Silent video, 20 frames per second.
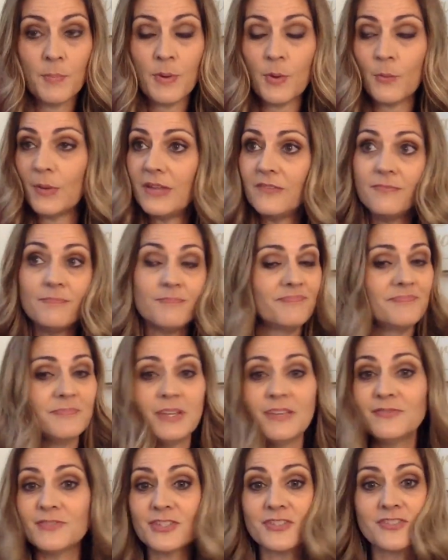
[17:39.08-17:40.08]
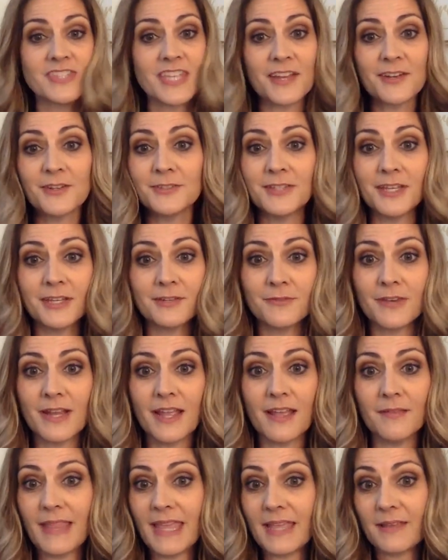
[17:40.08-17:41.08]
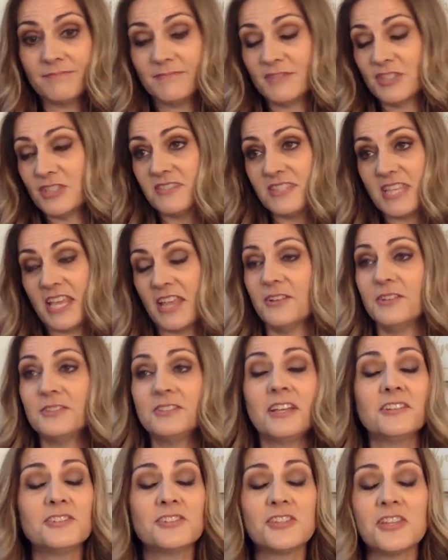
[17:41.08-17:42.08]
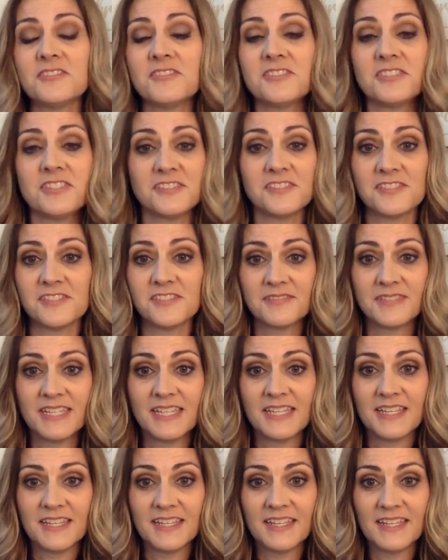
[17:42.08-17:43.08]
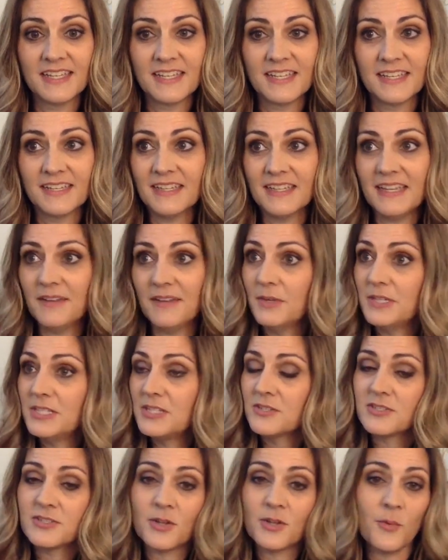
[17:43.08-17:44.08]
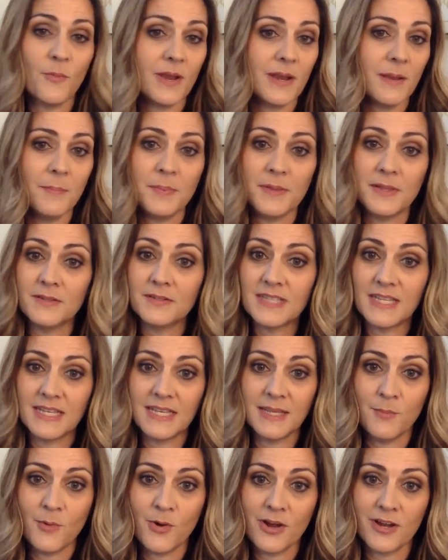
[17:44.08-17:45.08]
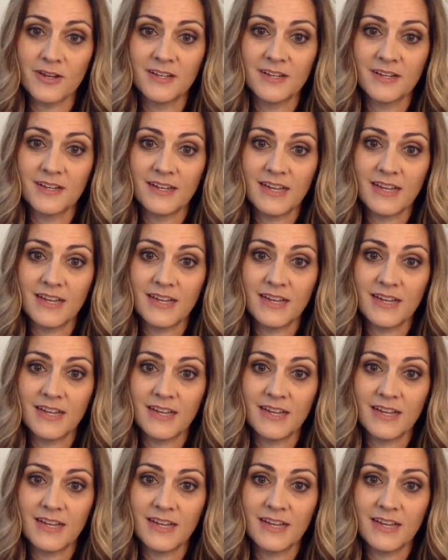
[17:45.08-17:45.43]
But we've just settled on settled on justice. And we just don't want to build anymore.